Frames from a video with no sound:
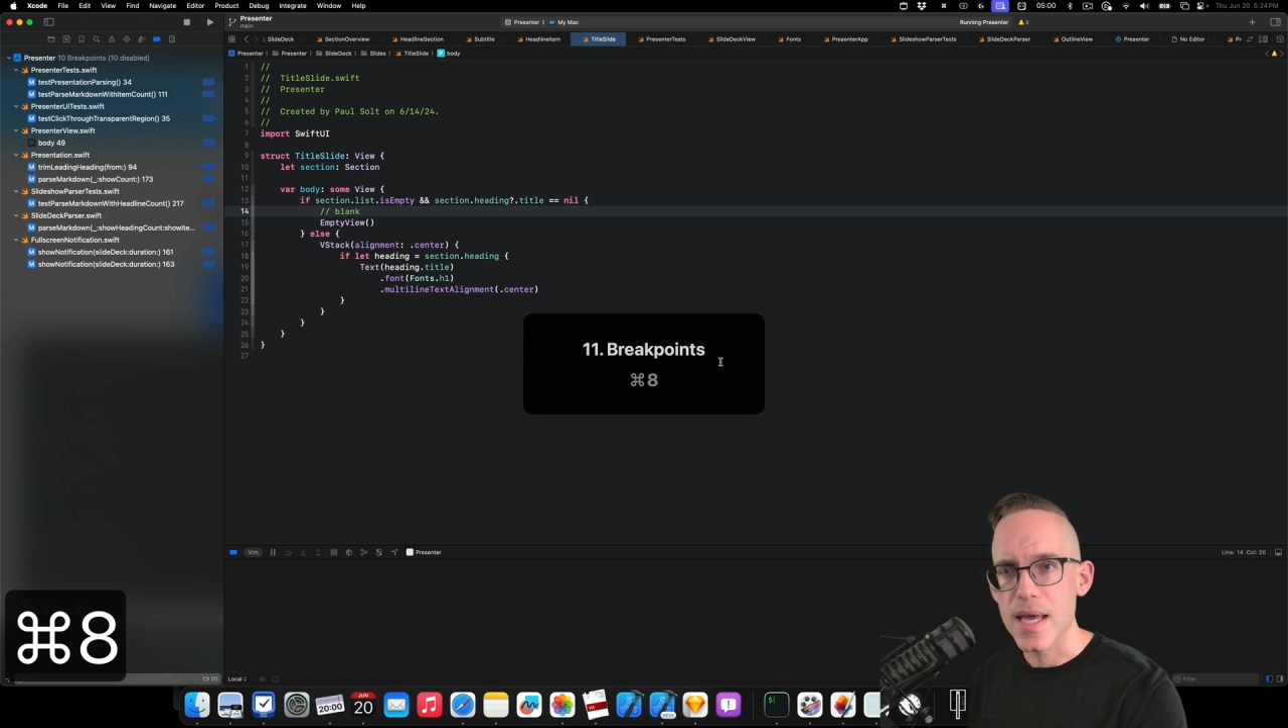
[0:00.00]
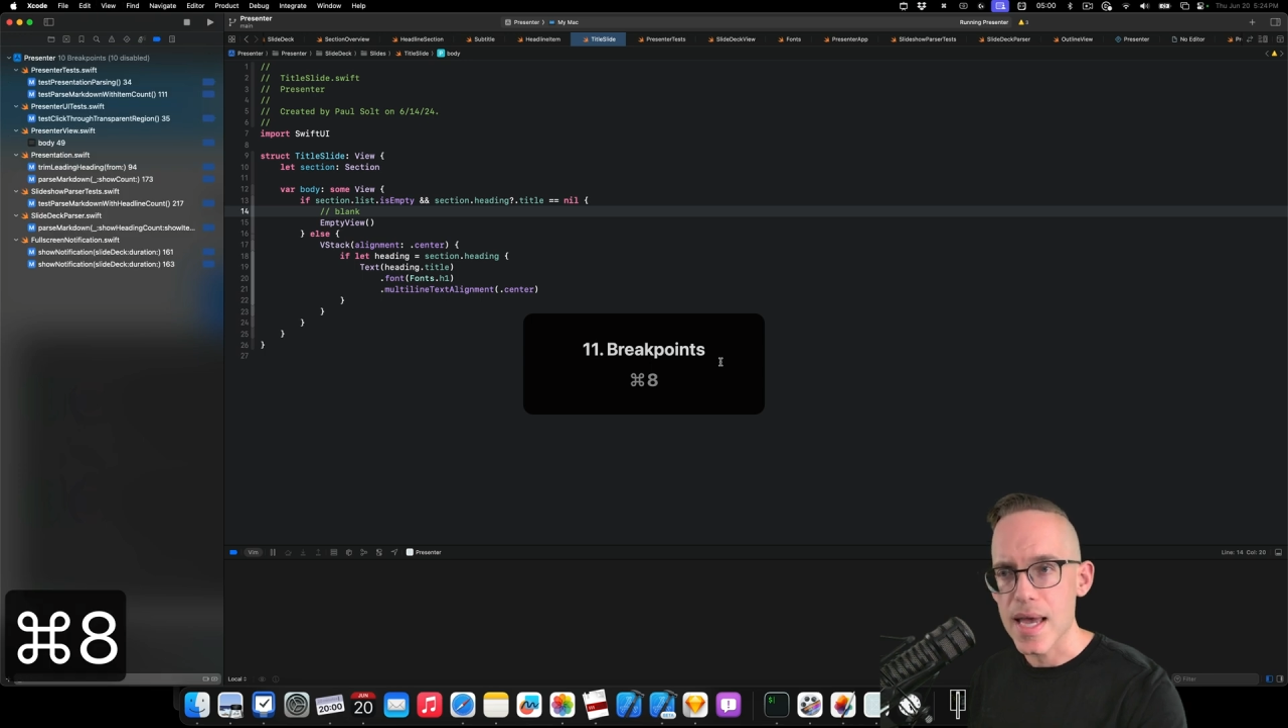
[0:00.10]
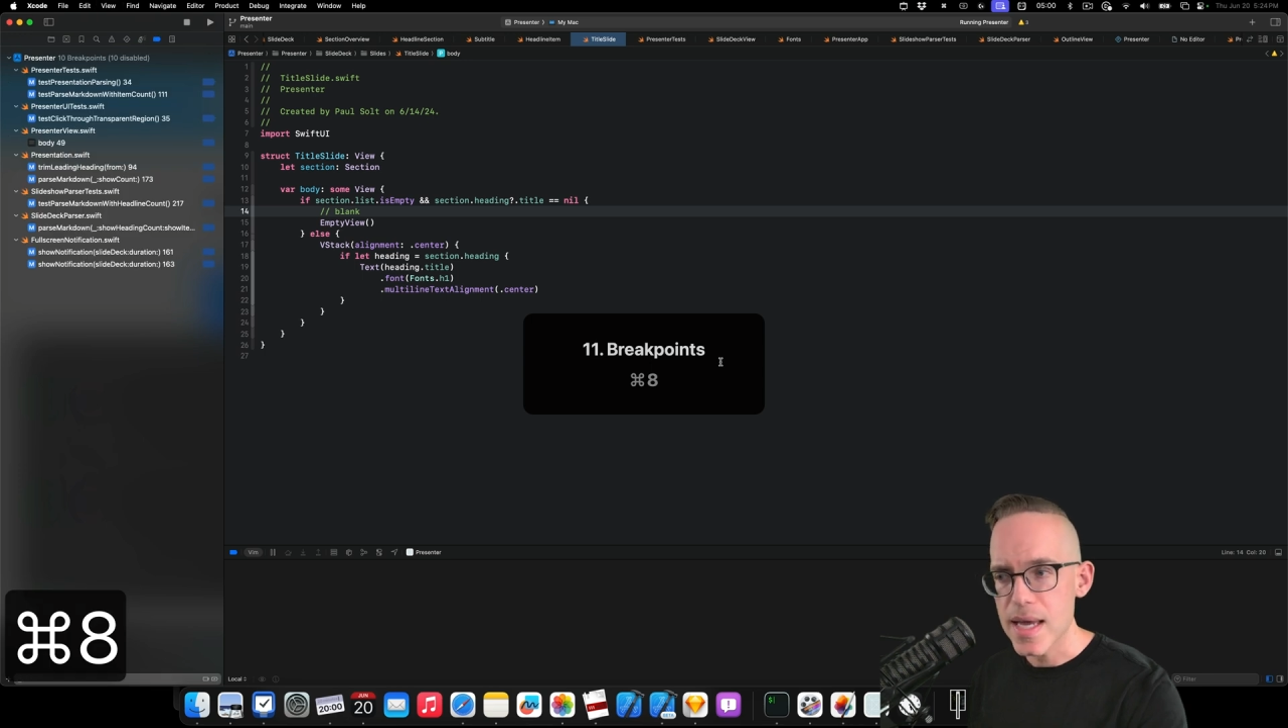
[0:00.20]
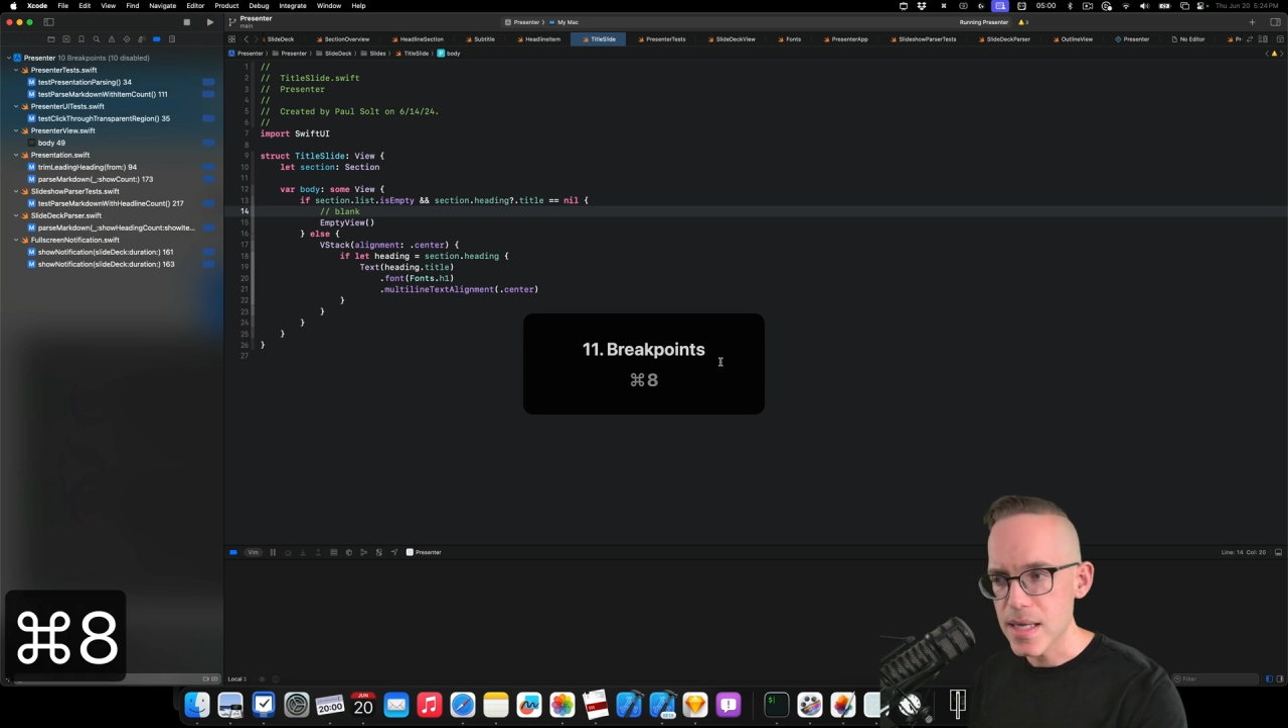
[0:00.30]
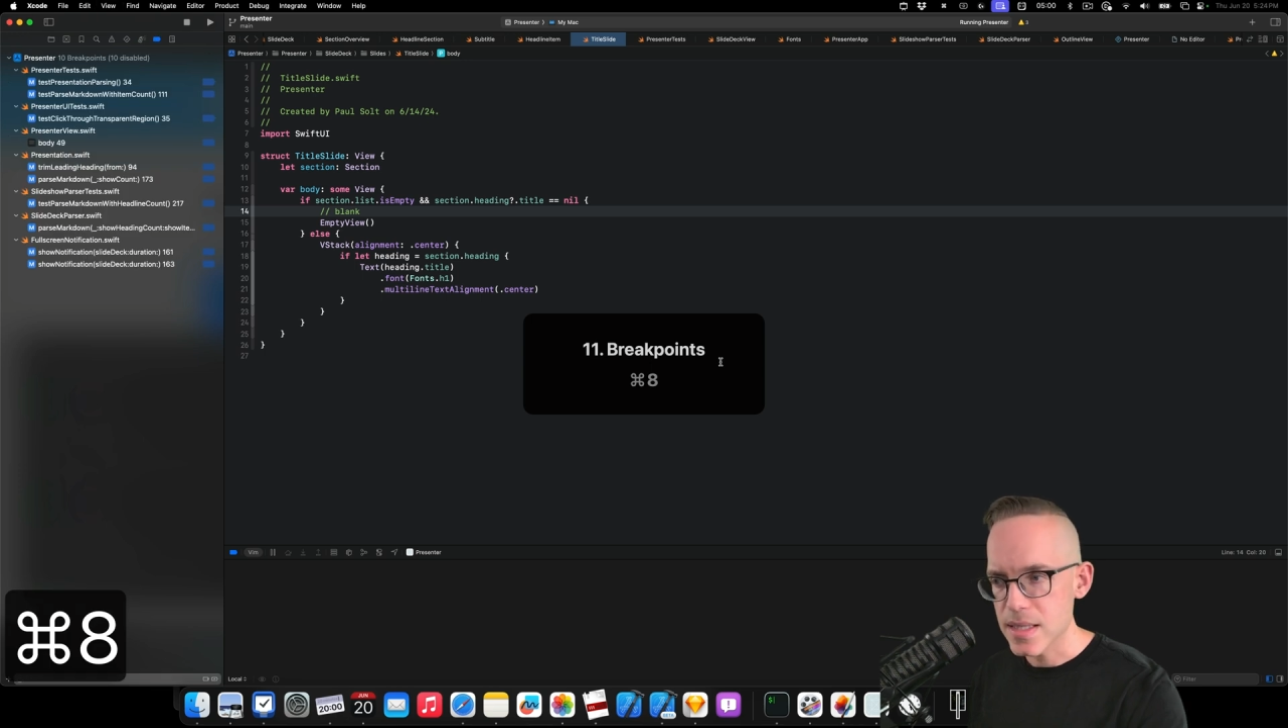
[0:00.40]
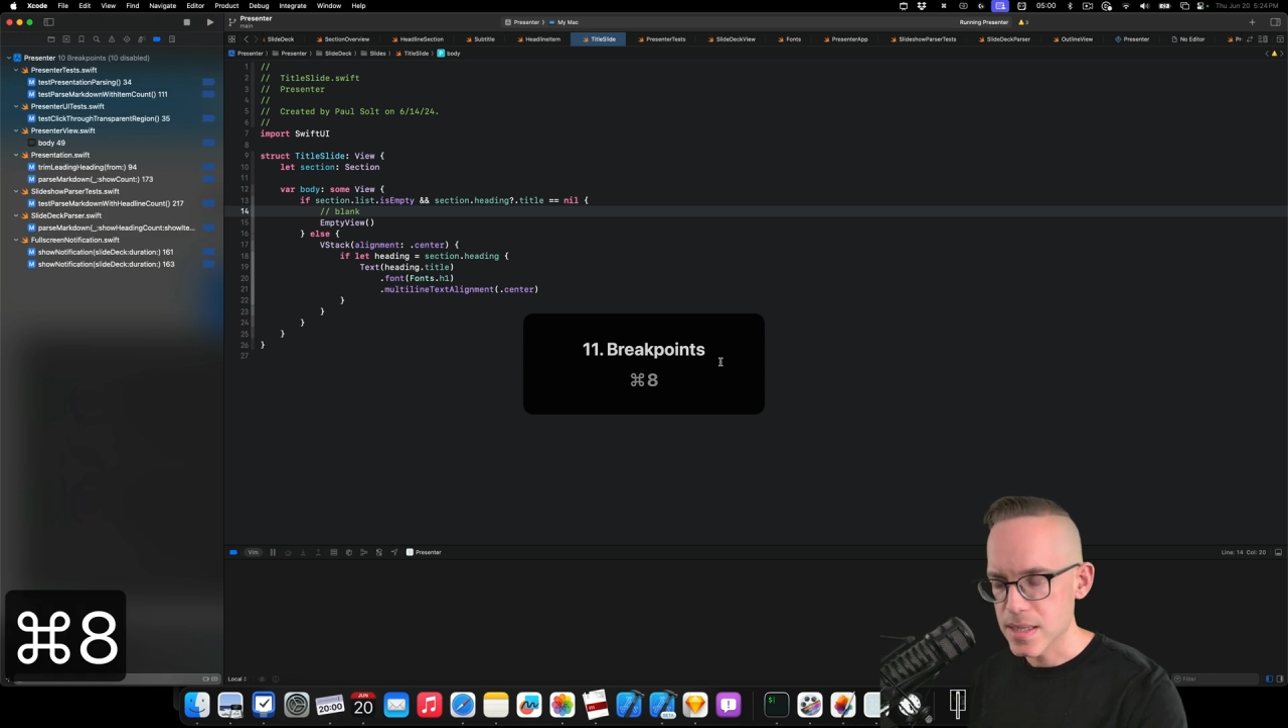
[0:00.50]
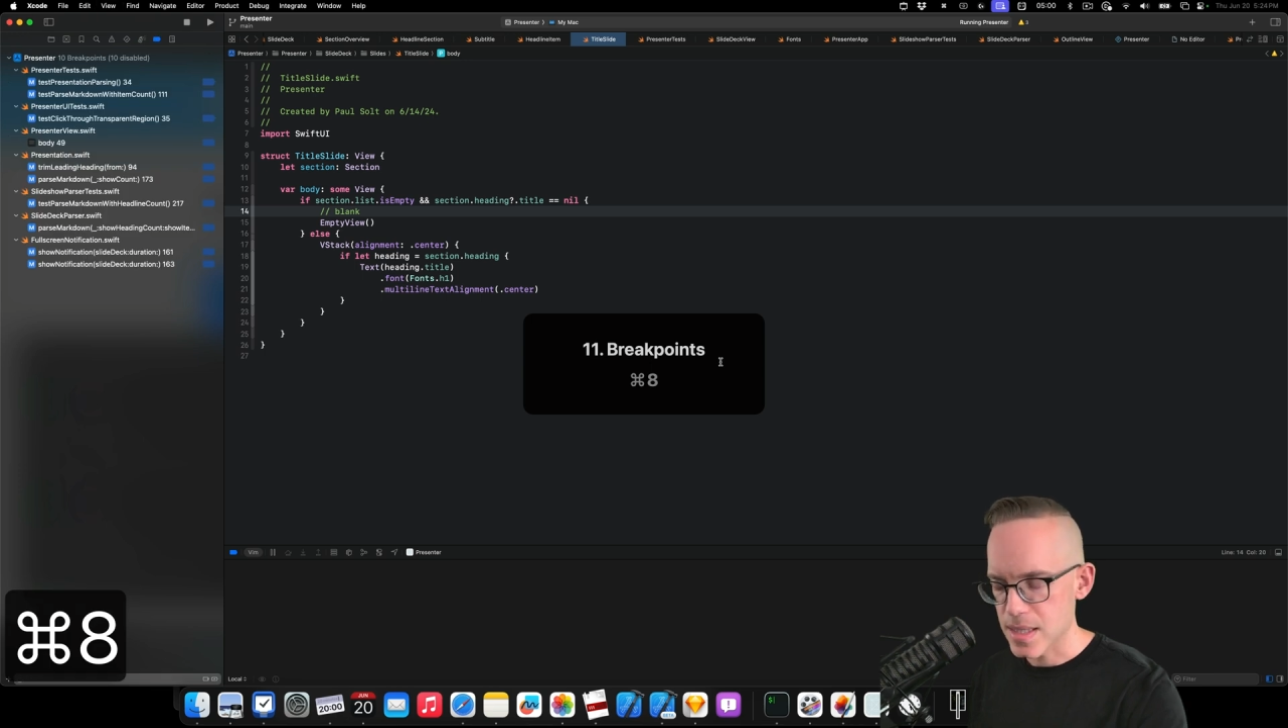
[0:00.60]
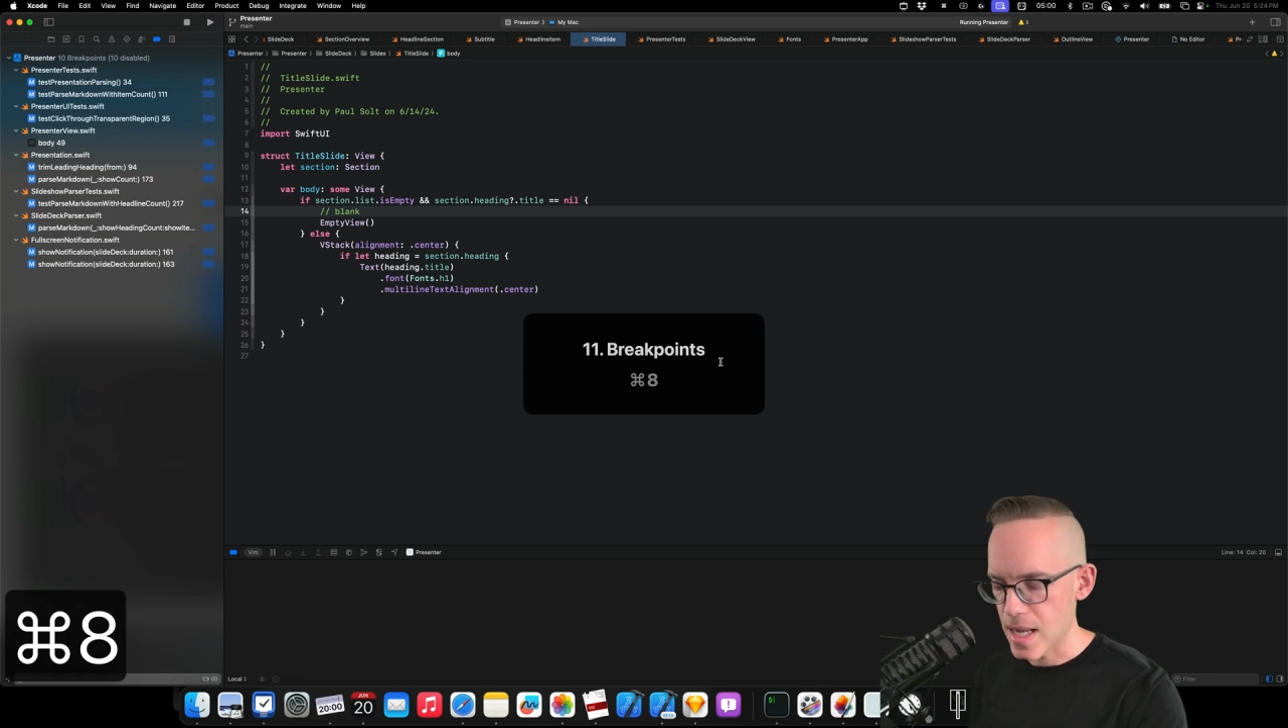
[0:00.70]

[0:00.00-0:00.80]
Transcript: eight,